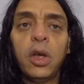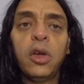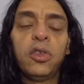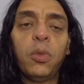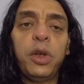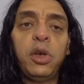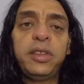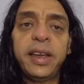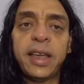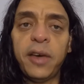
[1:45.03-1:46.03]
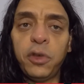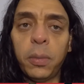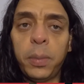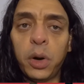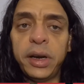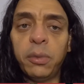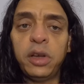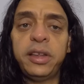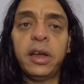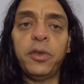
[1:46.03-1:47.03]
So when you take care of your body, when
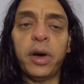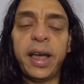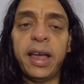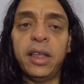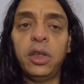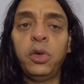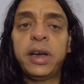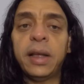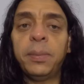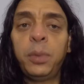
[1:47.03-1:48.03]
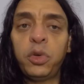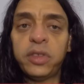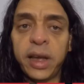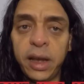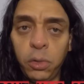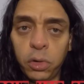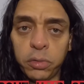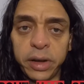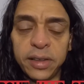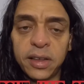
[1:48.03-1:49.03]
you take care of your hair, you can boost the hair growth
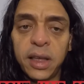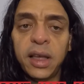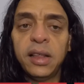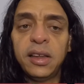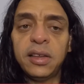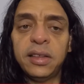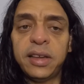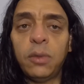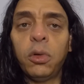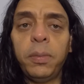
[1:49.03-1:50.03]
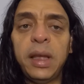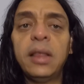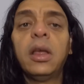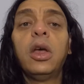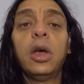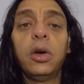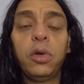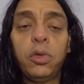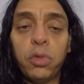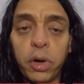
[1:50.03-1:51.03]
rate. This in turn will mean
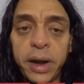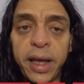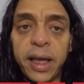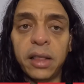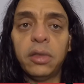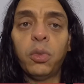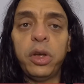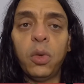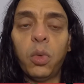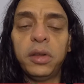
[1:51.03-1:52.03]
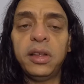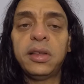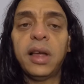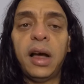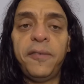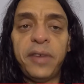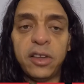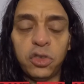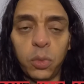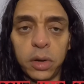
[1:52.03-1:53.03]
growing hair the way you want it, how
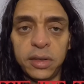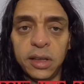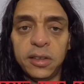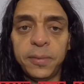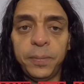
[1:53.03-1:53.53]
fast you want it.